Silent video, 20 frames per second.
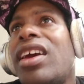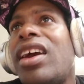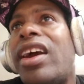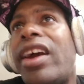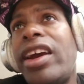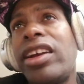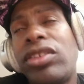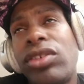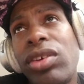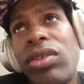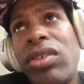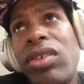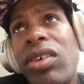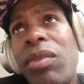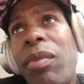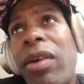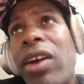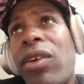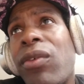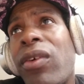I turn
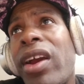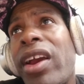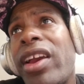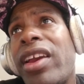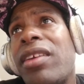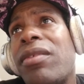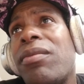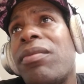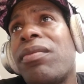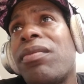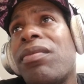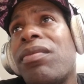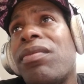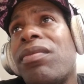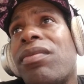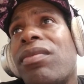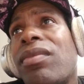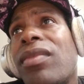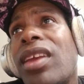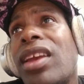my right,
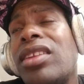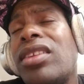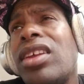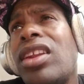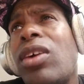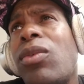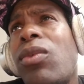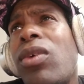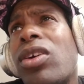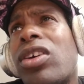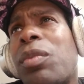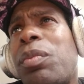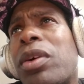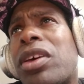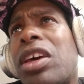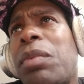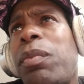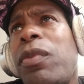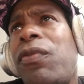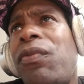and then I walk up a
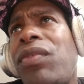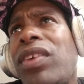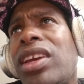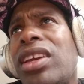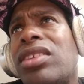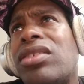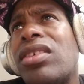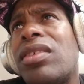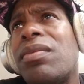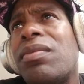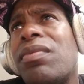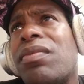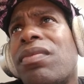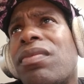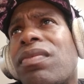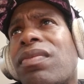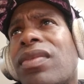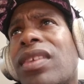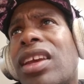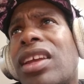couple feet,
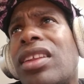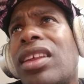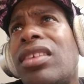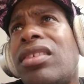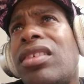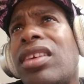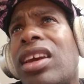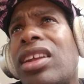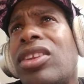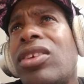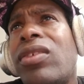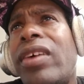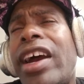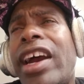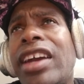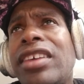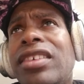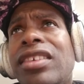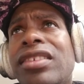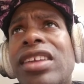and next thing I know,
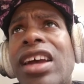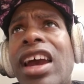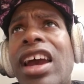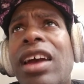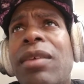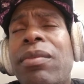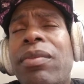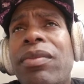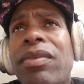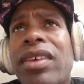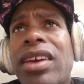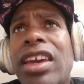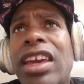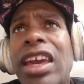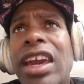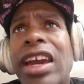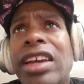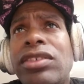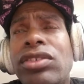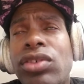I stop,
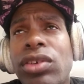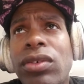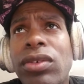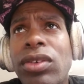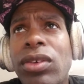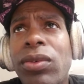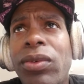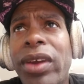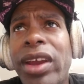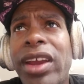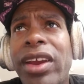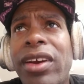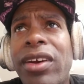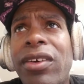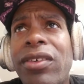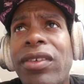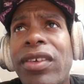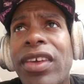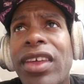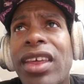I turn
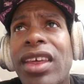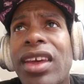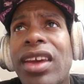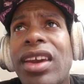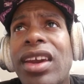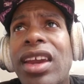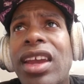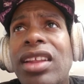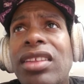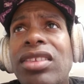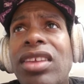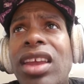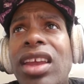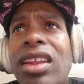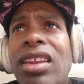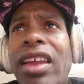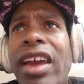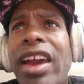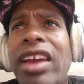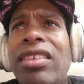around, and
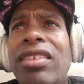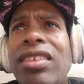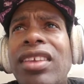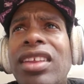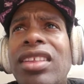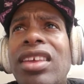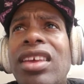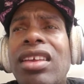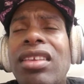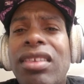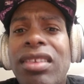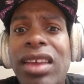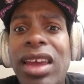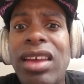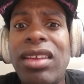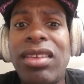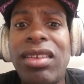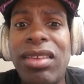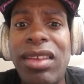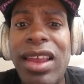then I see the
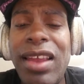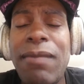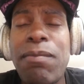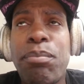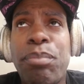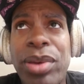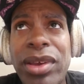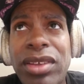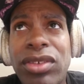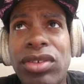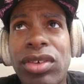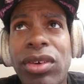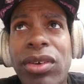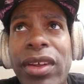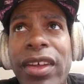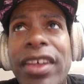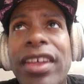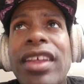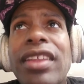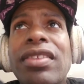exact same picture
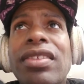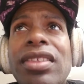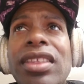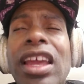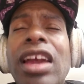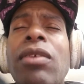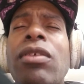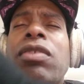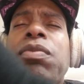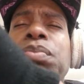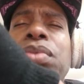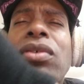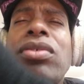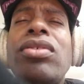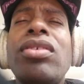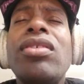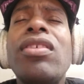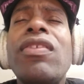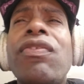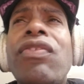that was
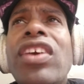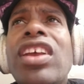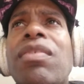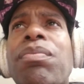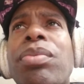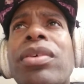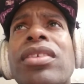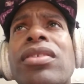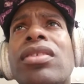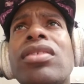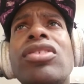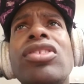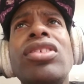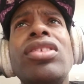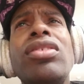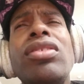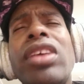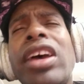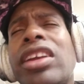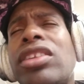posted on Facebook
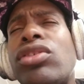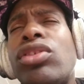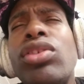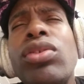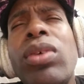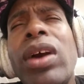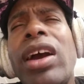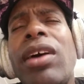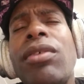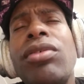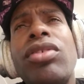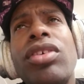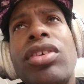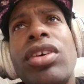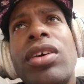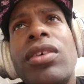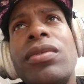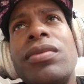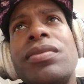like 2 hours ago.